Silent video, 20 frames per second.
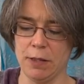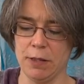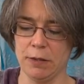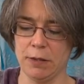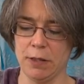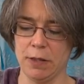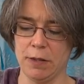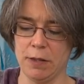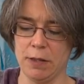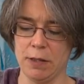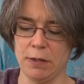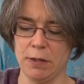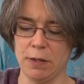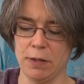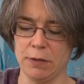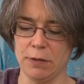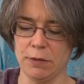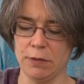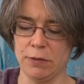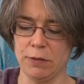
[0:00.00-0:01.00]
so that it
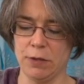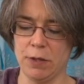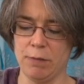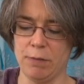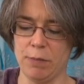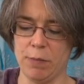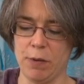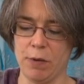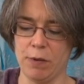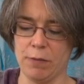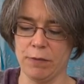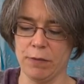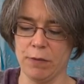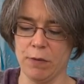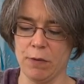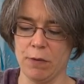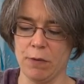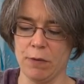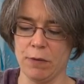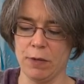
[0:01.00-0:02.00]
doesn't jump off the
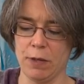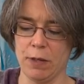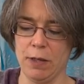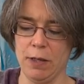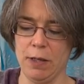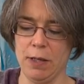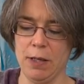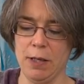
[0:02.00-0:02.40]
hook,